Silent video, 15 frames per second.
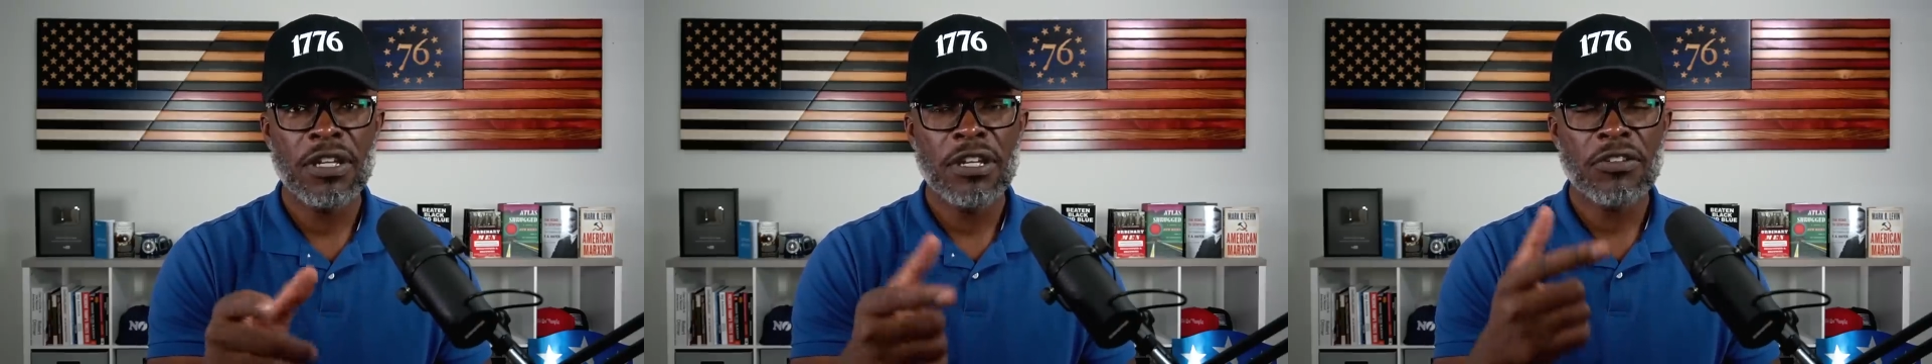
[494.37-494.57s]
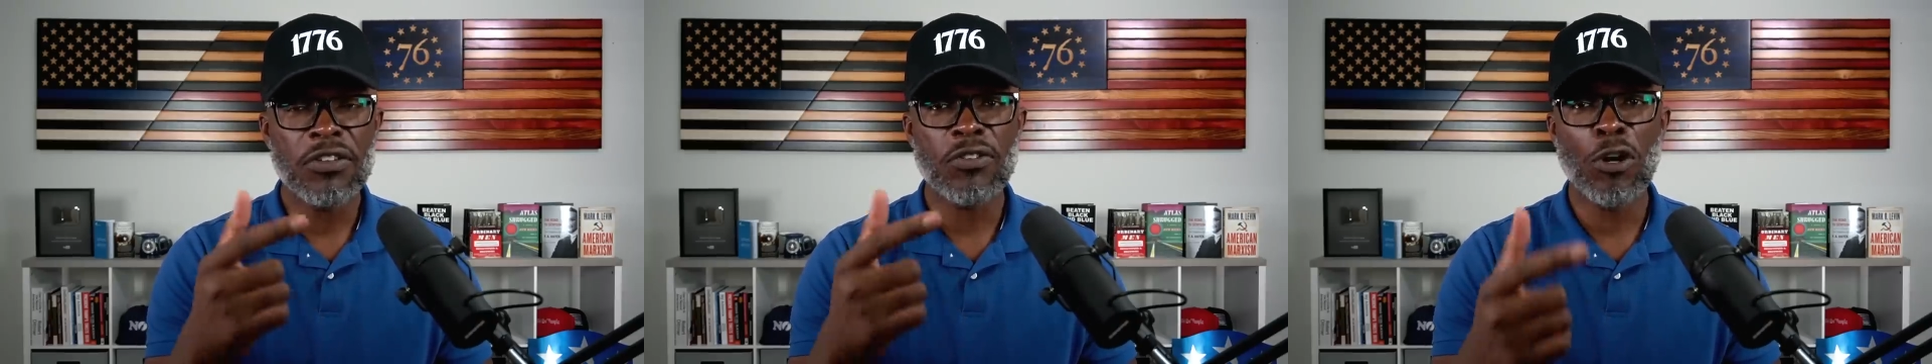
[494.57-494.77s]

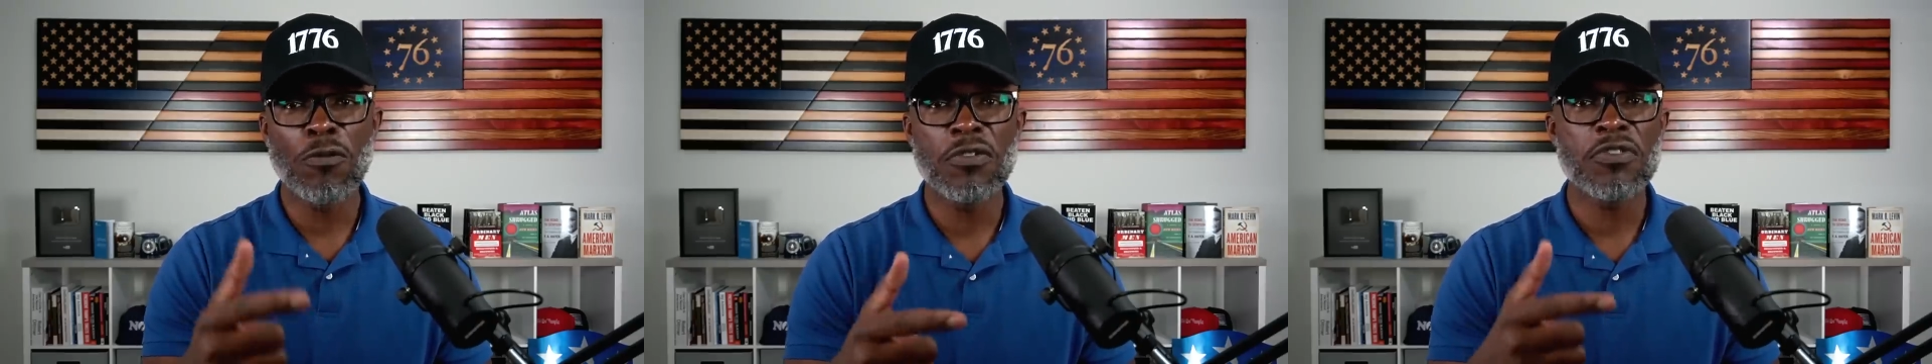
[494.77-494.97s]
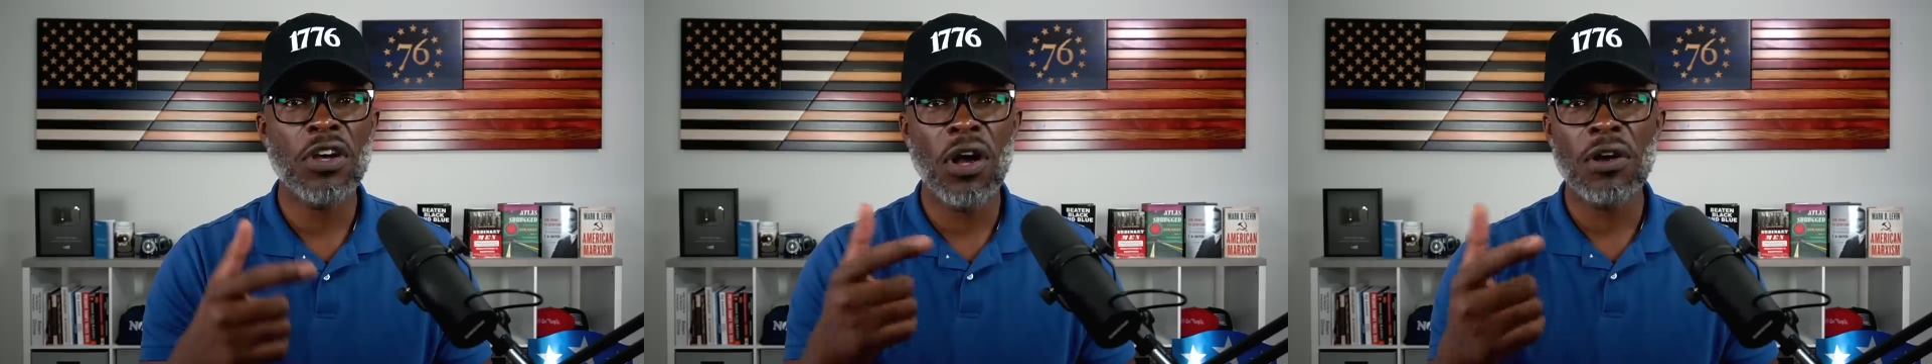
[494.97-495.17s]
she's over
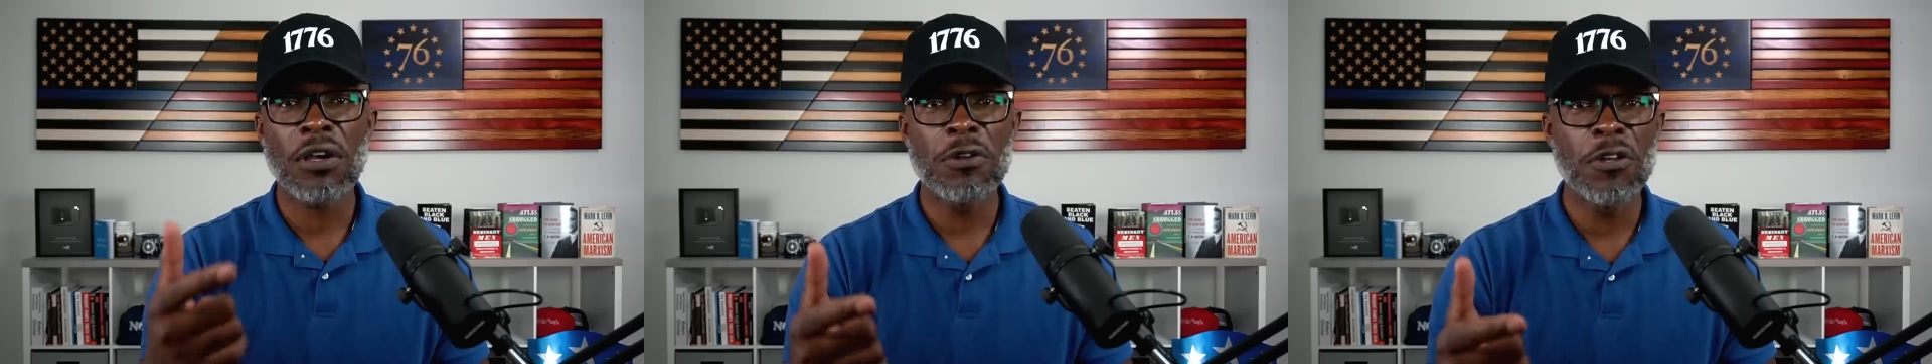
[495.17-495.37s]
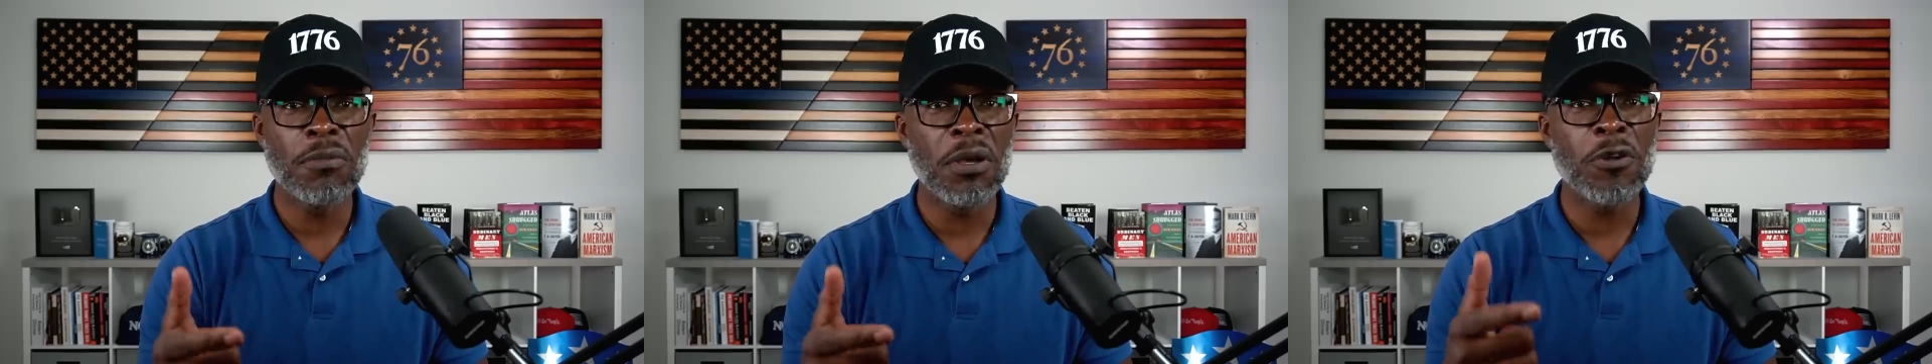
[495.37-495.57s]

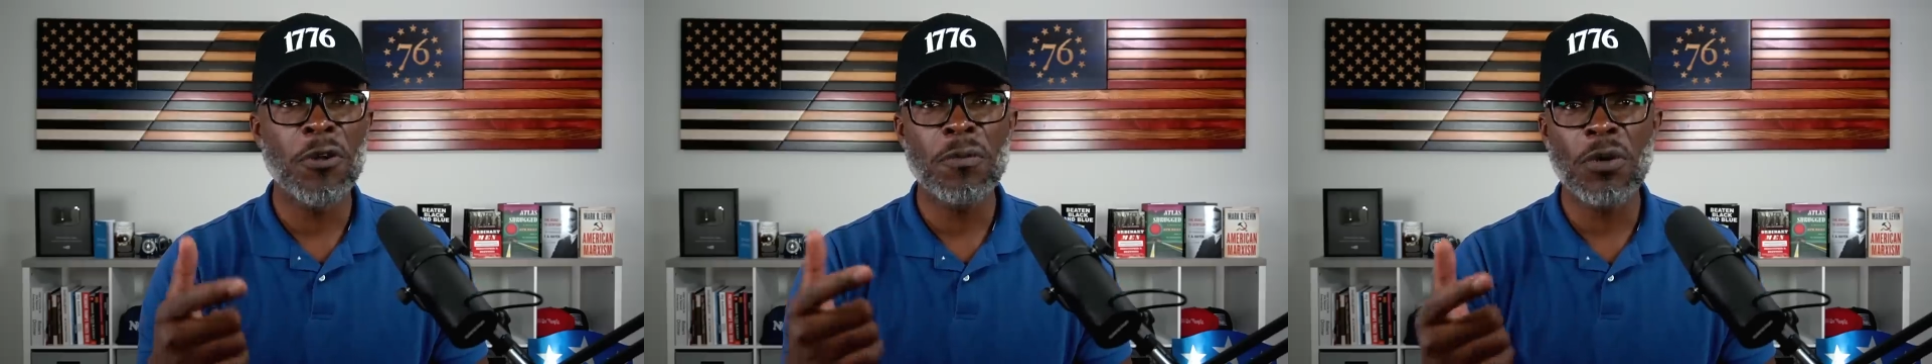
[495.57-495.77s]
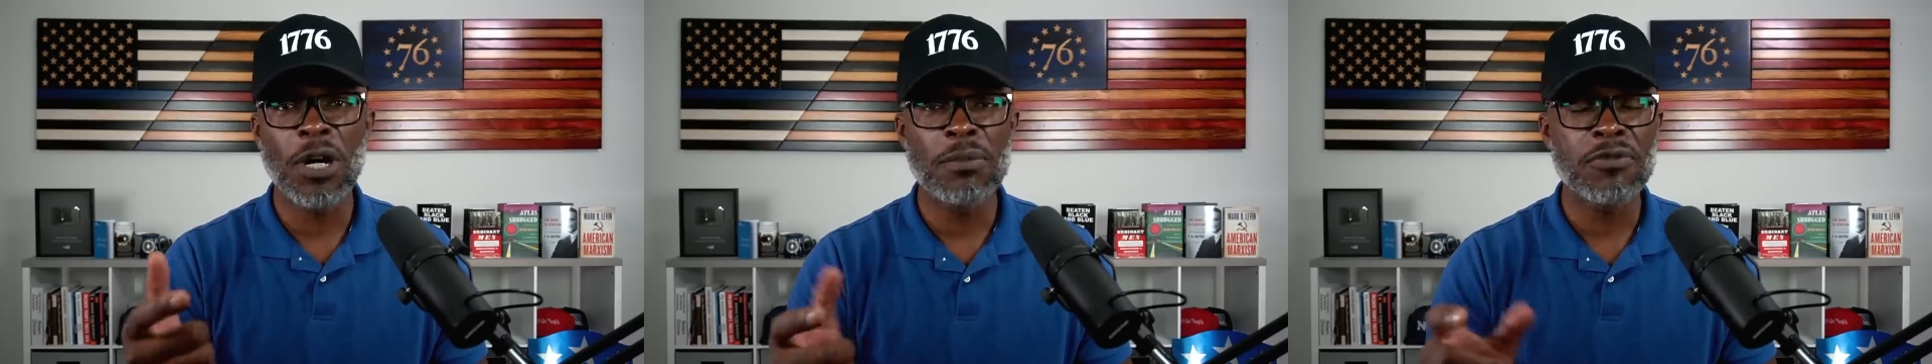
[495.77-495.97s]
talking them,
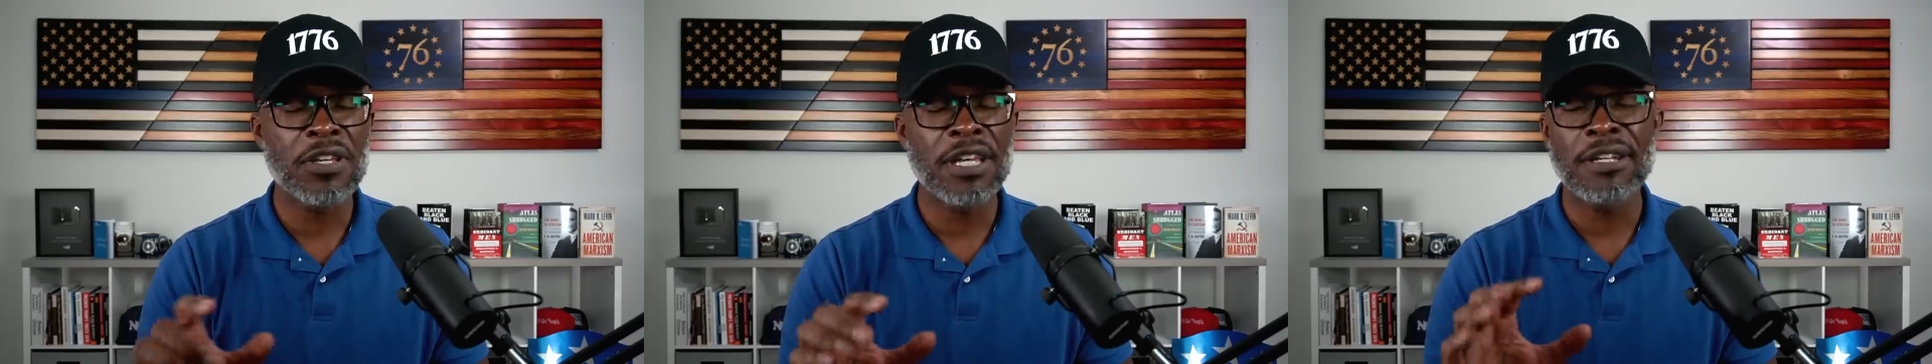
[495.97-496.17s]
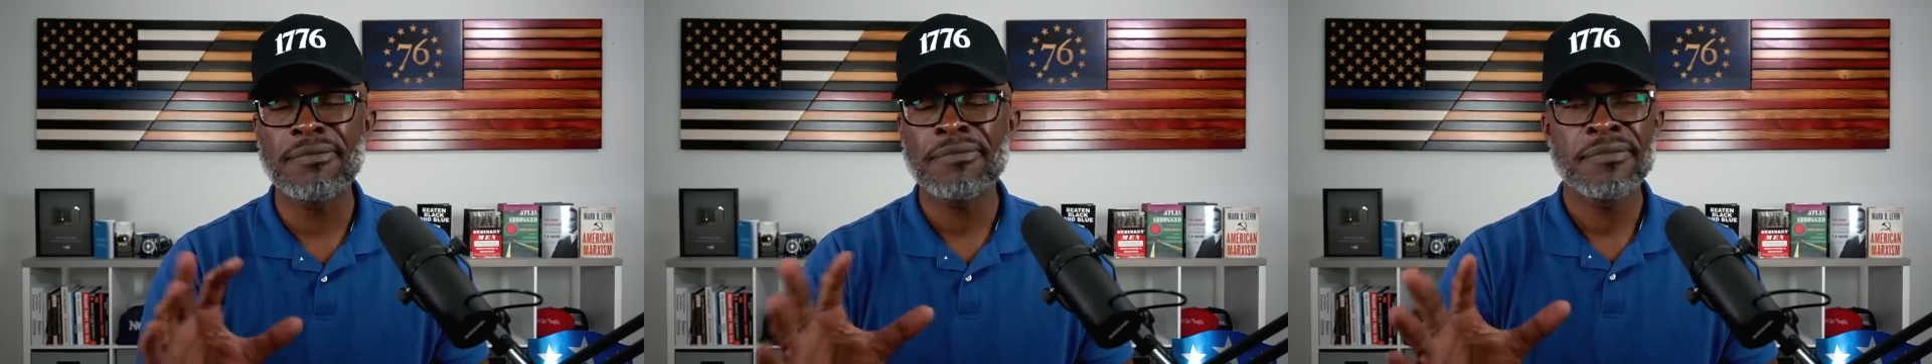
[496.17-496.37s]

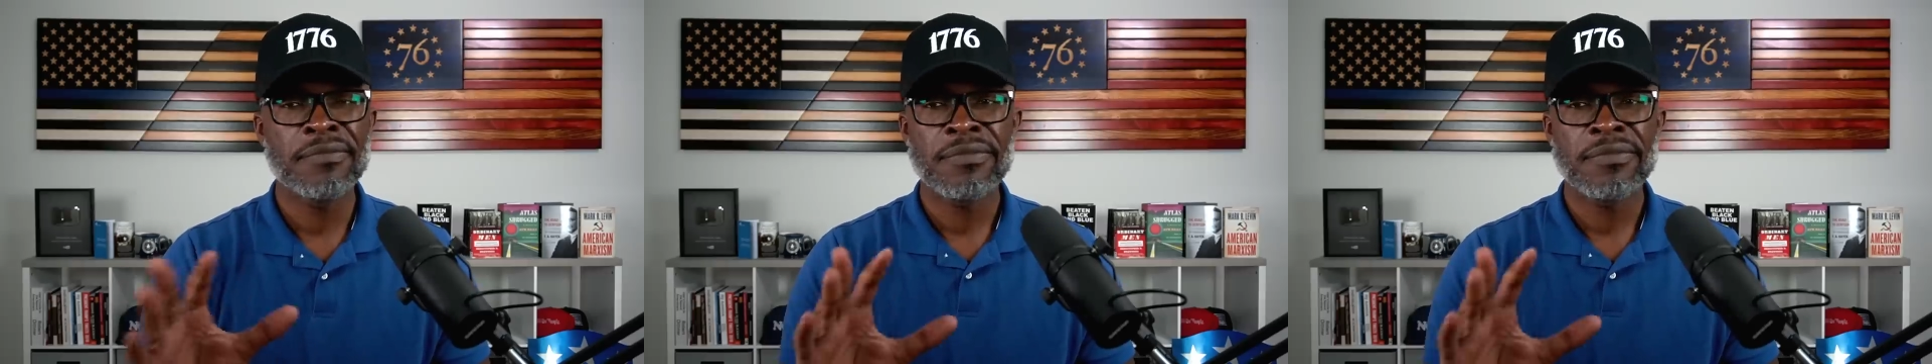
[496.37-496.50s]
interrupting.